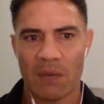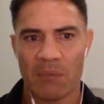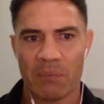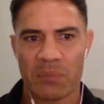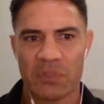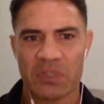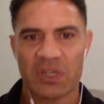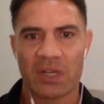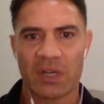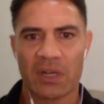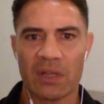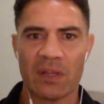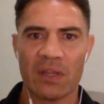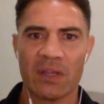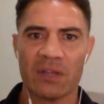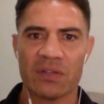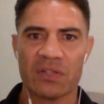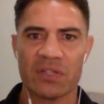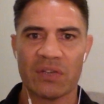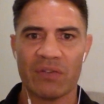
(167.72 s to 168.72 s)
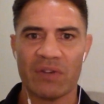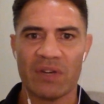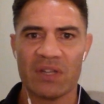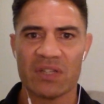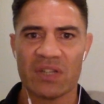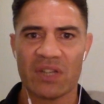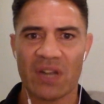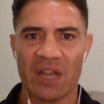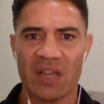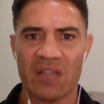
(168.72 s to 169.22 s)
particularly in the
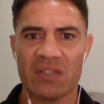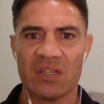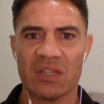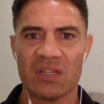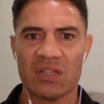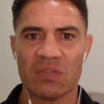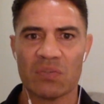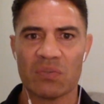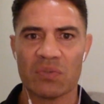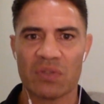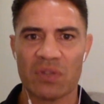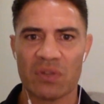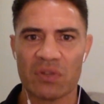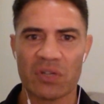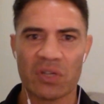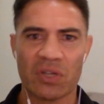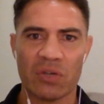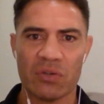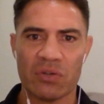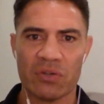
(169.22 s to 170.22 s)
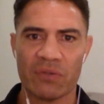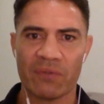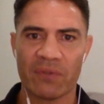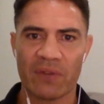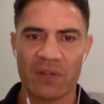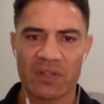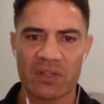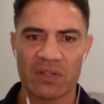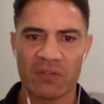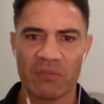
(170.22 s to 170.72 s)
70s and 80s, there was a huge
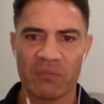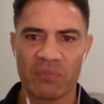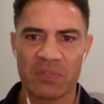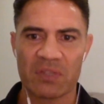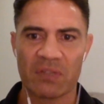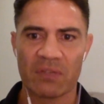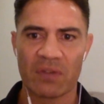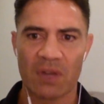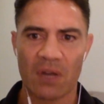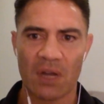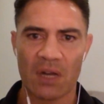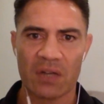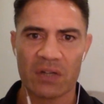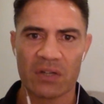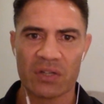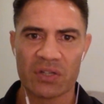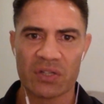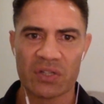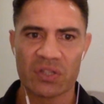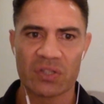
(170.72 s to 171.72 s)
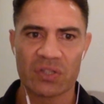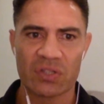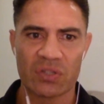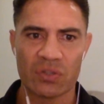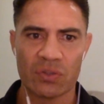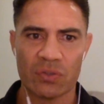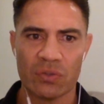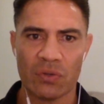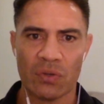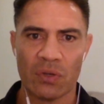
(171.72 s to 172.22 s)
influx of Pacific Islanders
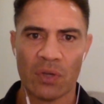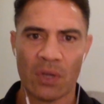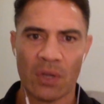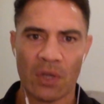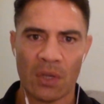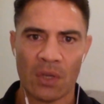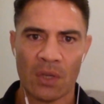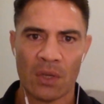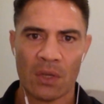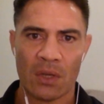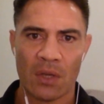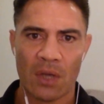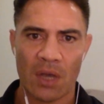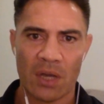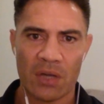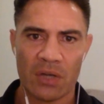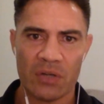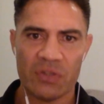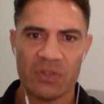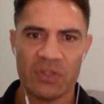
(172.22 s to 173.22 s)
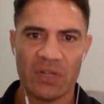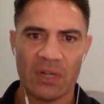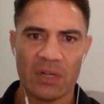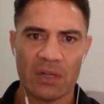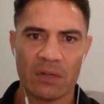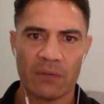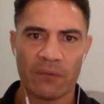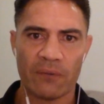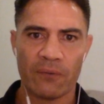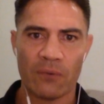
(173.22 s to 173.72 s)
to New
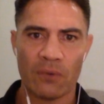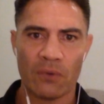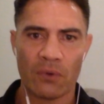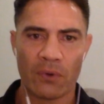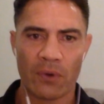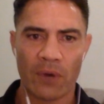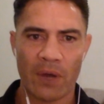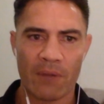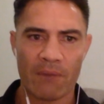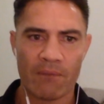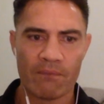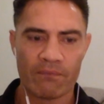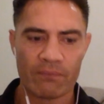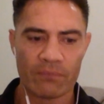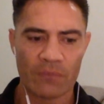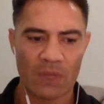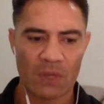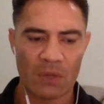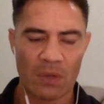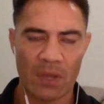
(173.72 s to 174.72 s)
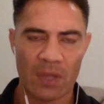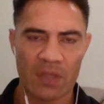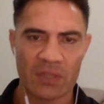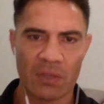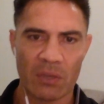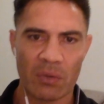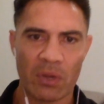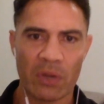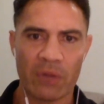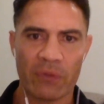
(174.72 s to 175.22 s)
Zealand as
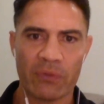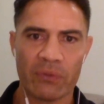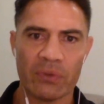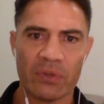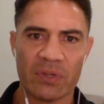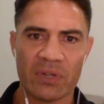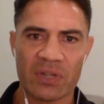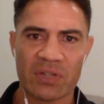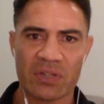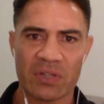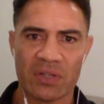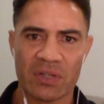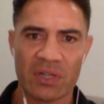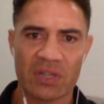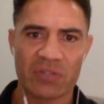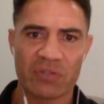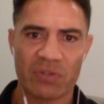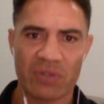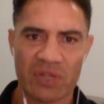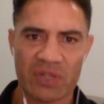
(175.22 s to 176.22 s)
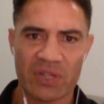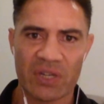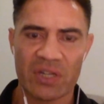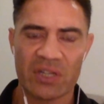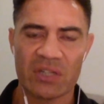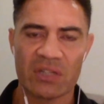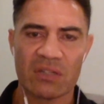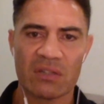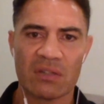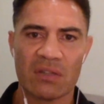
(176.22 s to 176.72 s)
they were going through
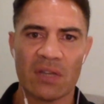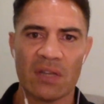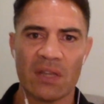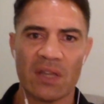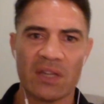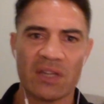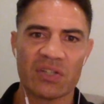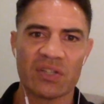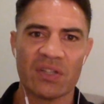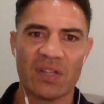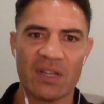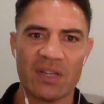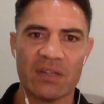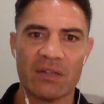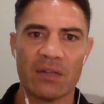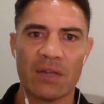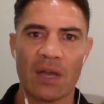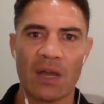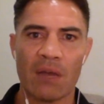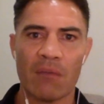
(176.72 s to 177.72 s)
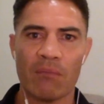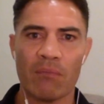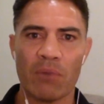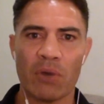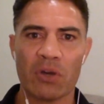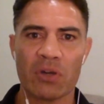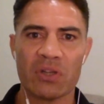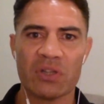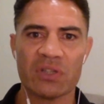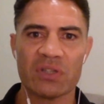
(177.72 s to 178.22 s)
industrialisation, and they just needed
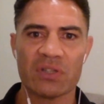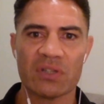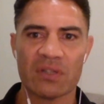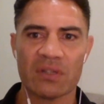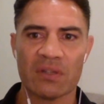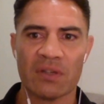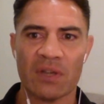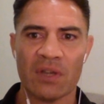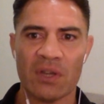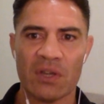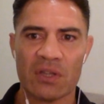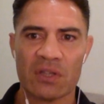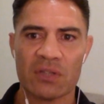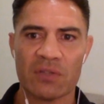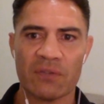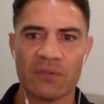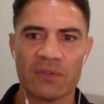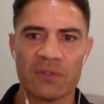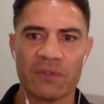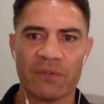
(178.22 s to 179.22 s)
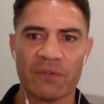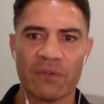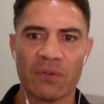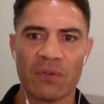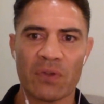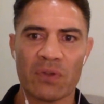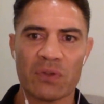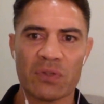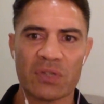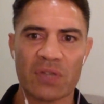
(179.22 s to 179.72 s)
bodies to fill
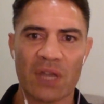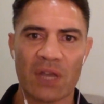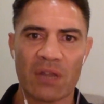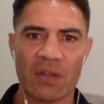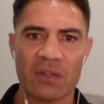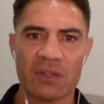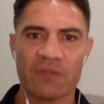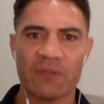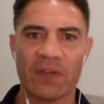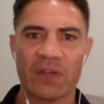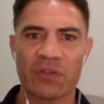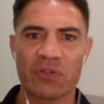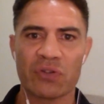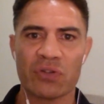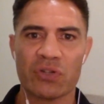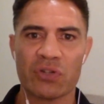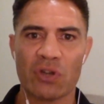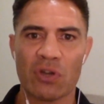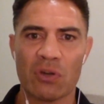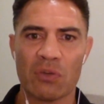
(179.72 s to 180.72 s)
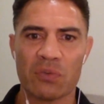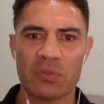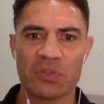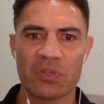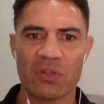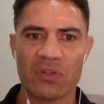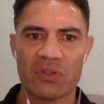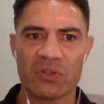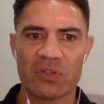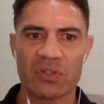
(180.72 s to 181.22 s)
those factory jobs,
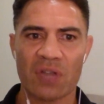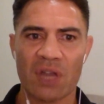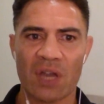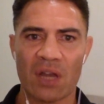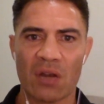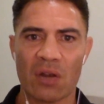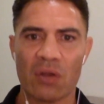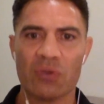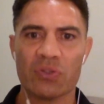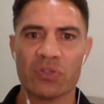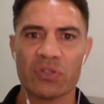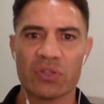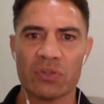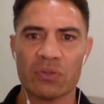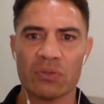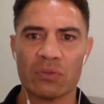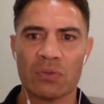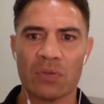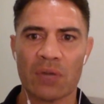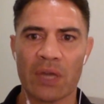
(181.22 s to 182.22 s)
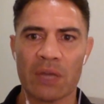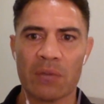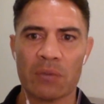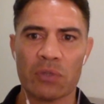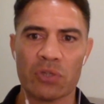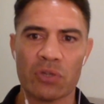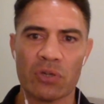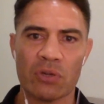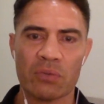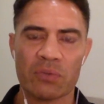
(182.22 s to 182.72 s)
those low-skilled labour
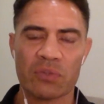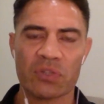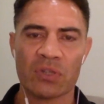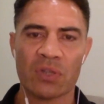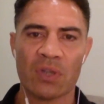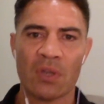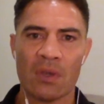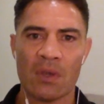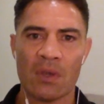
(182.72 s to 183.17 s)
jobs.